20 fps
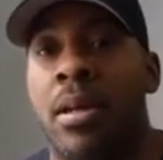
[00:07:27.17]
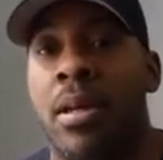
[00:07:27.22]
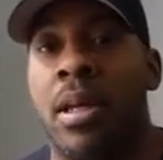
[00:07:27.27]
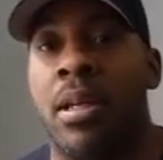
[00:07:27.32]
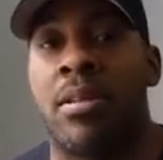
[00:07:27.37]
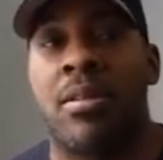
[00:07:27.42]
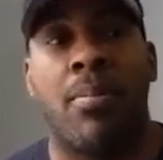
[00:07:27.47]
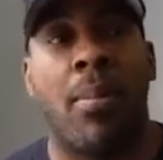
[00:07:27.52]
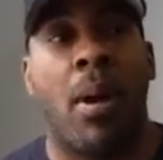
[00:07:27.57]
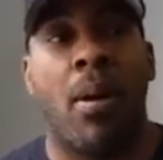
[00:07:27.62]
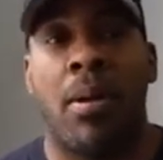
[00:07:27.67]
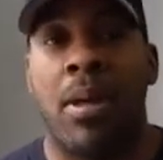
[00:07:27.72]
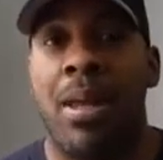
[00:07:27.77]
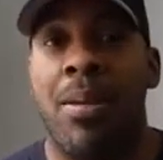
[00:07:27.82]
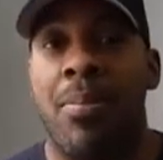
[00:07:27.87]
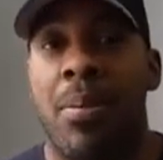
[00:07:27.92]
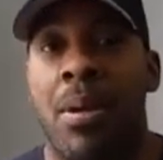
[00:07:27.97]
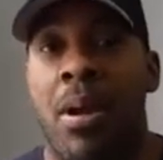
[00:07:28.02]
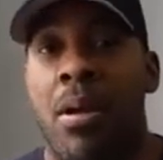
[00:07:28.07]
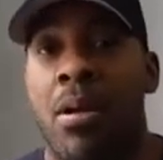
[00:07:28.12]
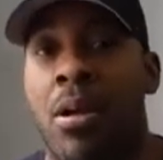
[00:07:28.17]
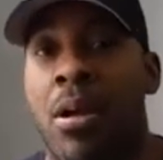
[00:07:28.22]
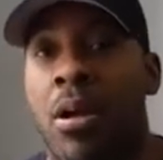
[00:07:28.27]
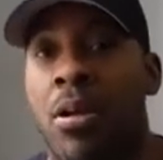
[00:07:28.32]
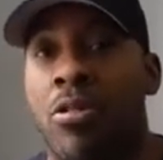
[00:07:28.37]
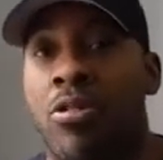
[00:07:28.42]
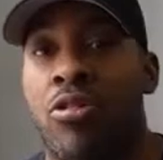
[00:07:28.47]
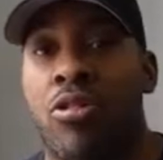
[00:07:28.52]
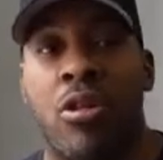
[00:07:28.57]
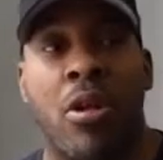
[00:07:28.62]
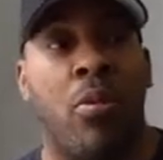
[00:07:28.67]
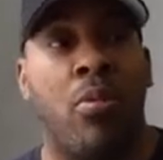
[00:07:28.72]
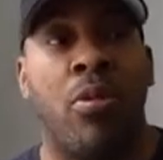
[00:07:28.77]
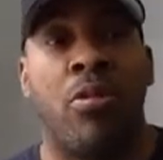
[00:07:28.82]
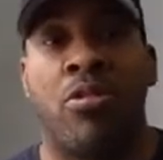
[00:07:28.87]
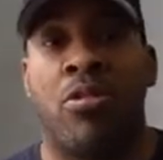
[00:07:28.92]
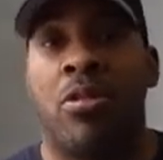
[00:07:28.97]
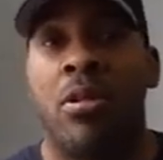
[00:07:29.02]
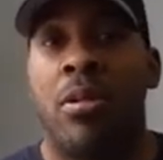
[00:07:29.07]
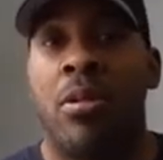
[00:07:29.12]
It's about keeping our guns so that
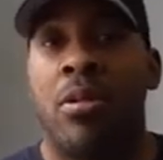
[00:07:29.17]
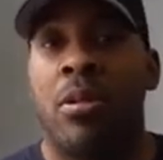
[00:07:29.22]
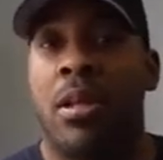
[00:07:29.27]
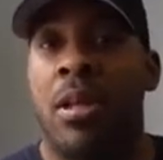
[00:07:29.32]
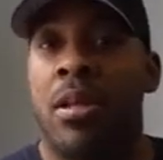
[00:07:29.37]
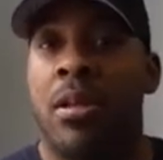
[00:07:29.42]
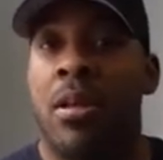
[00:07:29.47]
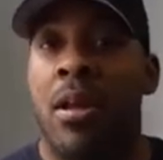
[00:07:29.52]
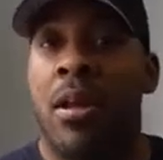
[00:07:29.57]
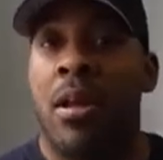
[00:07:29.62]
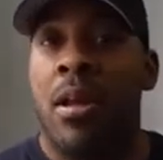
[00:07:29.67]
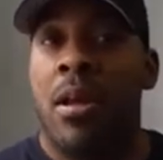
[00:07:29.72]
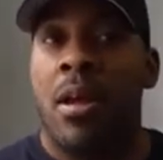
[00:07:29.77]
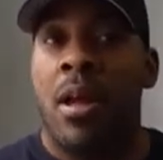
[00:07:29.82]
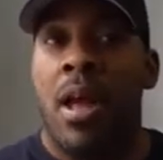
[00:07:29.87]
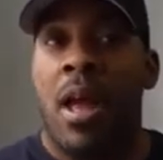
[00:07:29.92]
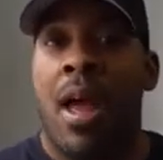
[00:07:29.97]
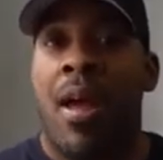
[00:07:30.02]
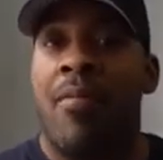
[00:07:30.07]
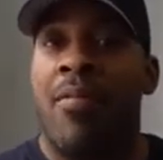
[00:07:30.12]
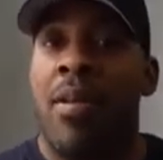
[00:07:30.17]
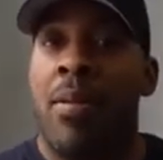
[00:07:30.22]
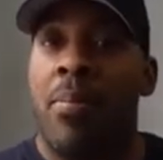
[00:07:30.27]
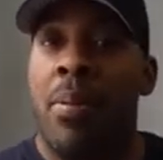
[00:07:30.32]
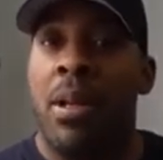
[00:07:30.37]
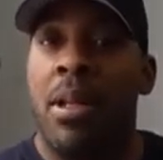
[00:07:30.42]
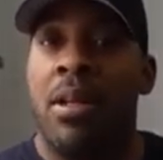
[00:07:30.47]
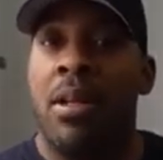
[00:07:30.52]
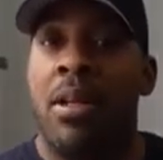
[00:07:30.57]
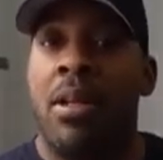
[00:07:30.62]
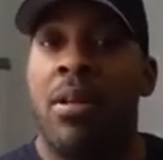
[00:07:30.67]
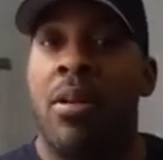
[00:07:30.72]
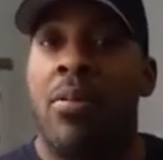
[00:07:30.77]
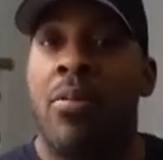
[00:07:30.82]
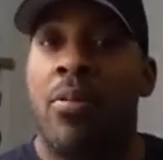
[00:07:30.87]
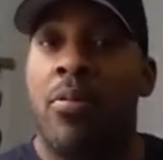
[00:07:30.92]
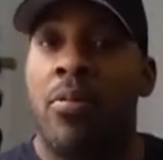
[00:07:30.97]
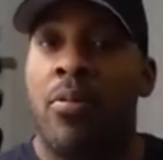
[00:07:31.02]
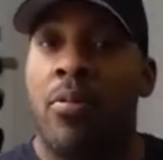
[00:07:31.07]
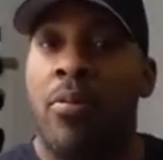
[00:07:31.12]
we still can have the ability
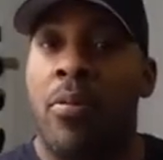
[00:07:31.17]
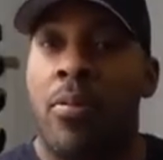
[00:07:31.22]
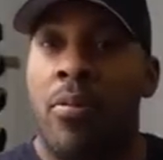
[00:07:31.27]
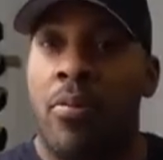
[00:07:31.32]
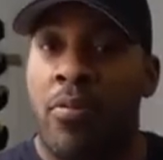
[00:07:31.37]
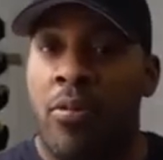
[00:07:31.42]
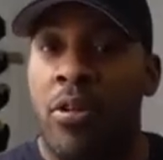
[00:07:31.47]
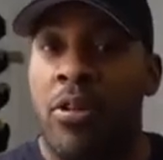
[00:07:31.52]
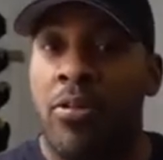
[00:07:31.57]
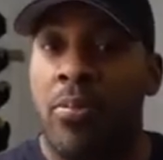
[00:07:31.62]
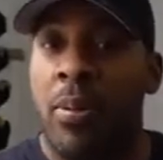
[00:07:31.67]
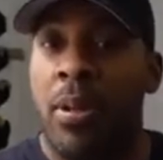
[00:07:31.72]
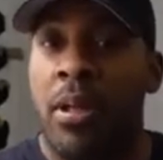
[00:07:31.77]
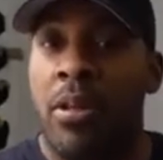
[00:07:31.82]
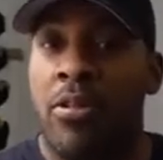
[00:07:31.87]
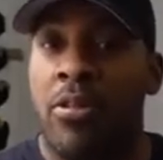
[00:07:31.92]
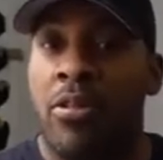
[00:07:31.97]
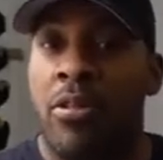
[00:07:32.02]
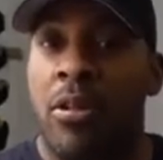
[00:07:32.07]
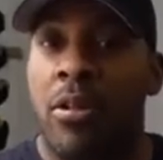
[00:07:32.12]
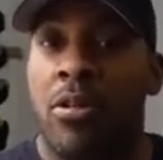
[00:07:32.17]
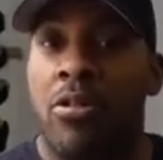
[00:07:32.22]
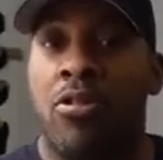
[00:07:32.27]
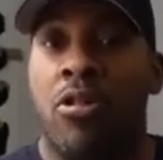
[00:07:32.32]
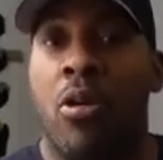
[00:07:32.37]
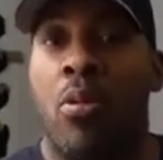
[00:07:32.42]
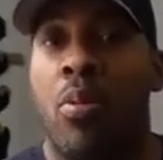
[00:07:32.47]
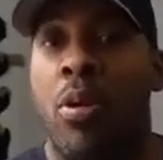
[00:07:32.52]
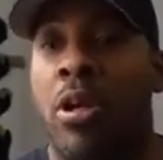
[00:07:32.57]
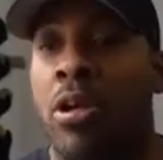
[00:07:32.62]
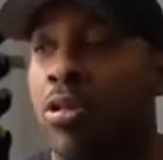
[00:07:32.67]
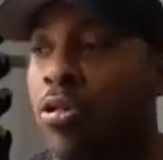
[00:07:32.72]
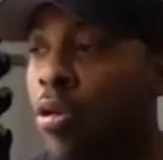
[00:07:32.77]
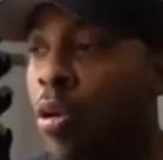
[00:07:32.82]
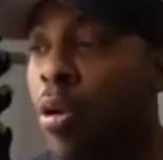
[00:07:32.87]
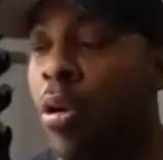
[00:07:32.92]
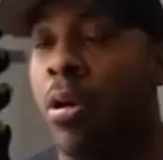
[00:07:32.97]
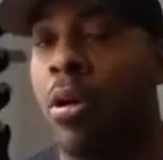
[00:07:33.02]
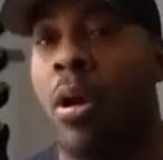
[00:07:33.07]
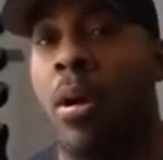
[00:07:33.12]
to free speech, so that we can
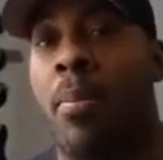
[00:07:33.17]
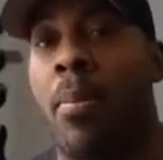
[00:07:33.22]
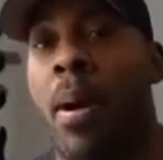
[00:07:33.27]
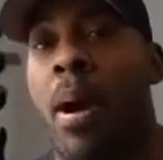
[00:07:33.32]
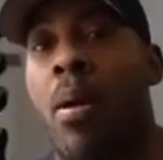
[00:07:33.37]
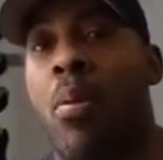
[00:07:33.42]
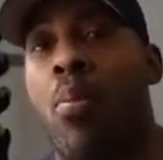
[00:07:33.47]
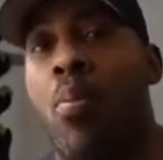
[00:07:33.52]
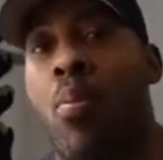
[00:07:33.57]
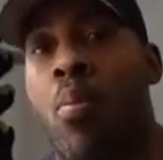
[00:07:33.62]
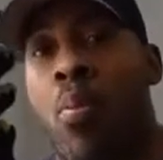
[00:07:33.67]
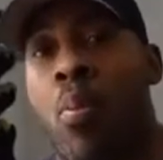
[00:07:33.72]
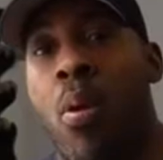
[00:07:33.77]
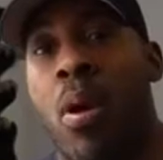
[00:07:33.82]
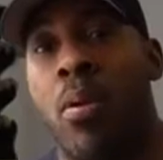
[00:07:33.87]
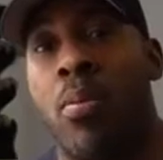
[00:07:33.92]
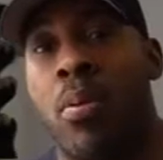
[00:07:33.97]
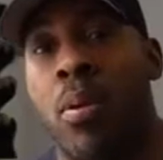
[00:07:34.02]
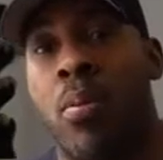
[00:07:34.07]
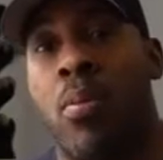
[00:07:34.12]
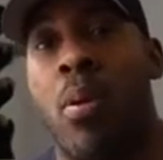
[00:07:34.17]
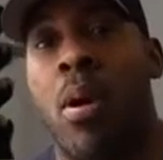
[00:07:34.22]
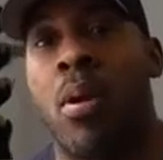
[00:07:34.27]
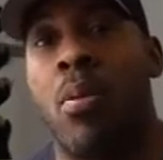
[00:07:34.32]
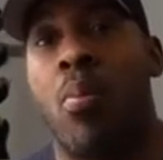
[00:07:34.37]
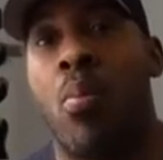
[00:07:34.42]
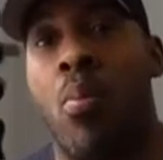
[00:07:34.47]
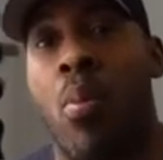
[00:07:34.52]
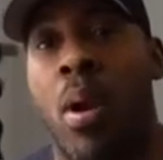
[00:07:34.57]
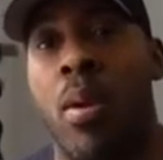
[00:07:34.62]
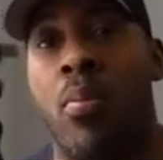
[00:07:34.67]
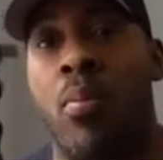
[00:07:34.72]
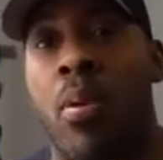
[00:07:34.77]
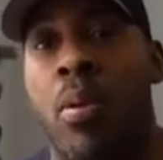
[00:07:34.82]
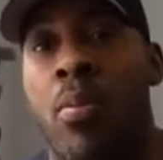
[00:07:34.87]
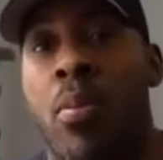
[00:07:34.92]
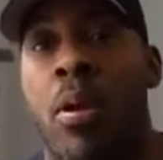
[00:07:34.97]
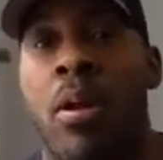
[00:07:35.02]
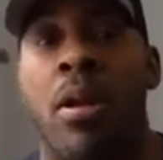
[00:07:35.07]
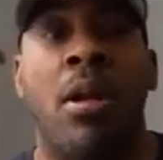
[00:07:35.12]
talk about what we want, when
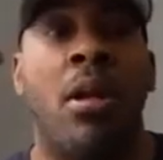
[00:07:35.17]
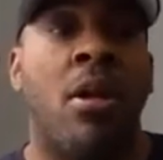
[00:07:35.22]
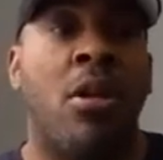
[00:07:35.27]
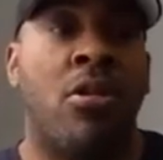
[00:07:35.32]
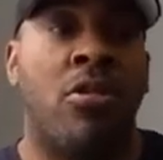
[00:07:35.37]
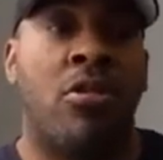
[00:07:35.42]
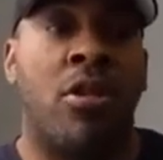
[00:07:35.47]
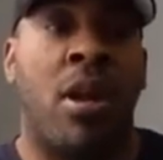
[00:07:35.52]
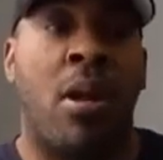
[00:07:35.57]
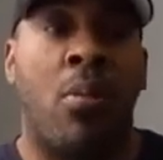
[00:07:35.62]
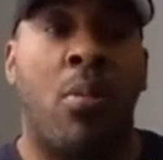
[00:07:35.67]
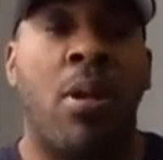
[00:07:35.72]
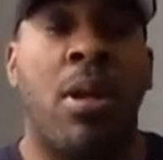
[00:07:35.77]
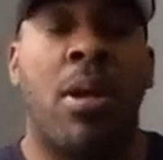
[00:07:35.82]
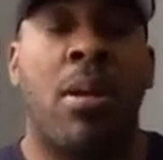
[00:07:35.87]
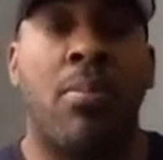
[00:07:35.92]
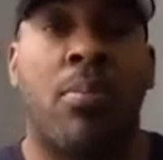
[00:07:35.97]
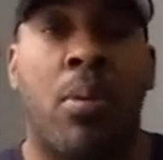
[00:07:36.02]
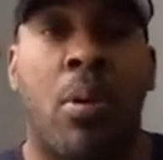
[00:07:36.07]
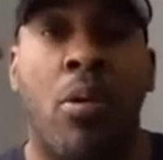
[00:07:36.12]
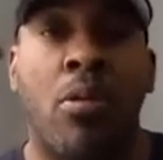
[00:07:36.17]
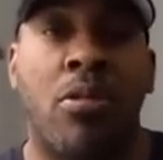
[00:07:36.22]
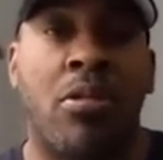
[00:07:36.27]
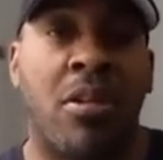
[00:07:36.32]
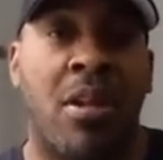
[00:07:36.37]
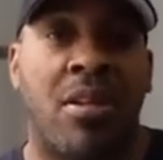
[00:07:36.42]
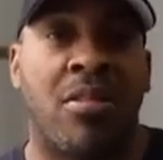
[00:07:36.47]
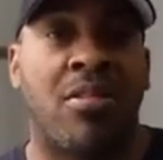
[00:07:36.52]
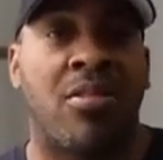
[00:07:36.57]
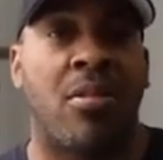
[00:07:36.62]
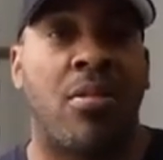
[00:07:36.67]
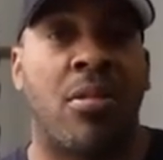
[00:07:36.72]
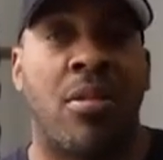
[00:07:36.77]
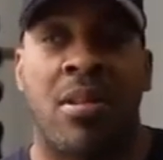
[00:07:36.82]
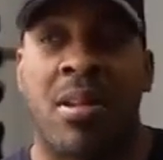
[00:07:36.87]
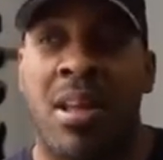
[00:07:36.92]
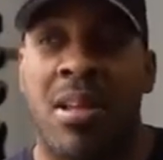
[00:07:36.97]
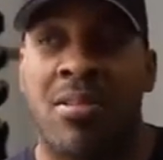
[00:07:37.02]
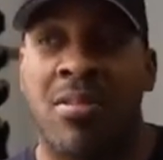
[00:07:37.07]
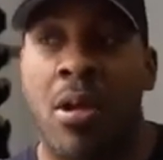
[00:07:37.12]
we want, so that we can protest certain
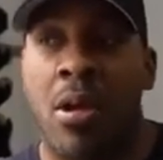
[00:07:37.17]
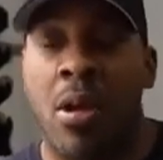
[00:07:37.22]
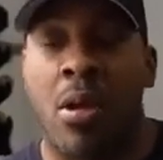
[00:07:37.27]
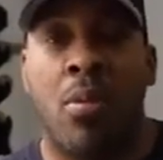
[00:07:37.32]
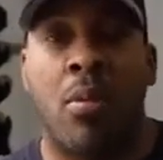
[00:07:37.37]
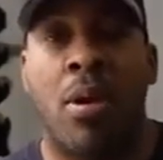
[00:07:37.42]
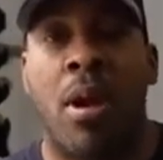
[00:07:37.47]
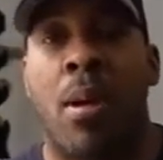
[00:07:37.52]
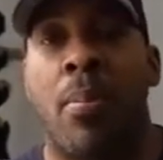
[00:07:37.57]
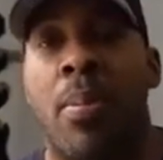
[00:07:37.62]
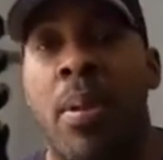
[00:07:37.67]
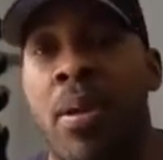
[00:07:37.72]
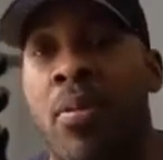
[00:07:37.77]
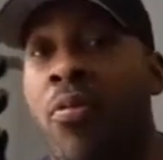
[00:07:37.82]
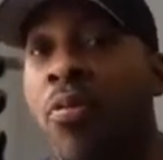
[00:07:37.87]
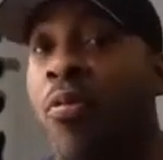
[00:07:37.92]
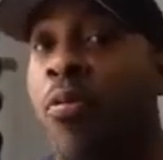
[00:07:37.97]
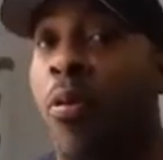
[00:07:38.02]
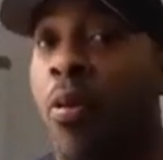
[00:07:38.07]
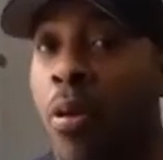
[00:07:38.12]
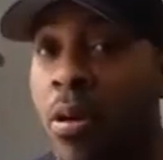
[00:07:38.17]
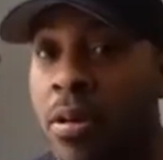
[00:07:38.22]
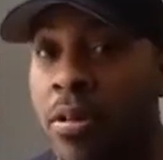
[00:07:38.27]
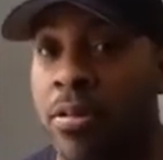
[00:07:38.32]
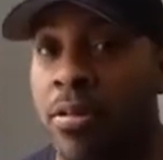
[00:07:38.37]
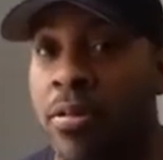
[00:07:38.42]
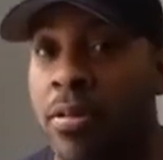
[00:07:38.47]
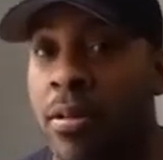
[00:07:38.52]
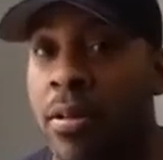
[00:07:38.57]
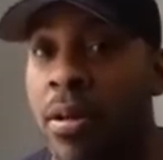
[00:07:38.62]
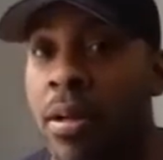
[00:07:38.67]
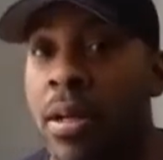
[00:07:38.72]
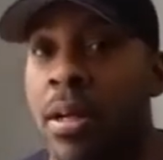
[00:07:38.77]
things without being forced.